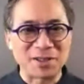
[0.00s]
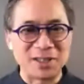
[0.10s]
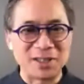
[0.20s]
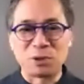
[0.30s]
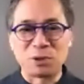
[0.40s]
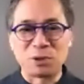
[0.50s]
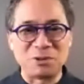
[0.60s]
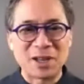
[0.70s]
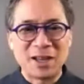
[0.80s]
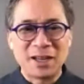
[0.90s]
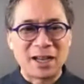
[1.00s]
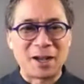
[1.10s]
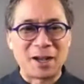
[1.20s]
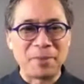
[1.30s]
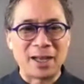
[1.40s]
these brews
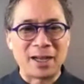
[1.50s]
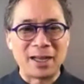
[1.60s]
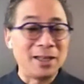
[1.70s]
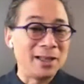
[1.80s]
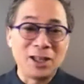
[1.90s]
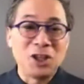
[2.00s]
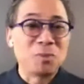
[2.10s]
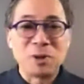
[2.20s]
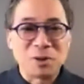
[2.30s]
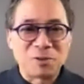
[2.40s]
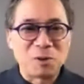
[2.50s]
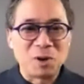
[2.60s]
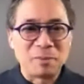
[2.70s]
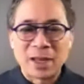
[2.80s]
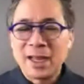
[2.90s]
in their pure
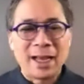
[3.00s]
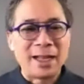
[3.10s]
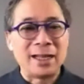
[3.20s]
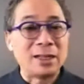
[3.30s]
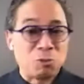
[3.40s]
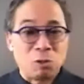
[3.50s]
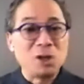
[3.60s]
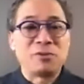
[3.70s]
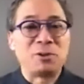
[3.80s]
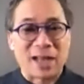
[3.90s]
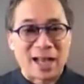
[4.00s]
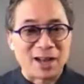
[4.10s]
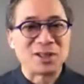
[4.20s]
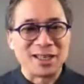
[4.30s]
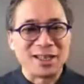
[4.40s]
form. And it's wonderful to
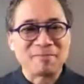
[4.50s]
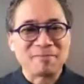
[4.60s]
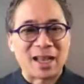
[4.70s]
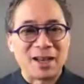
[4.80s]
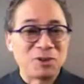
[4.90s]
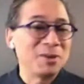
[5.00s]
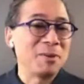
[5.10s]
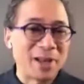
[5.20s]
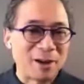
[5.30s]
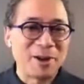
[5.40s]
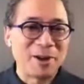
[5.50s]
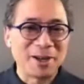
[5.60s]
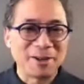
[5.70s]
actually drink them that way.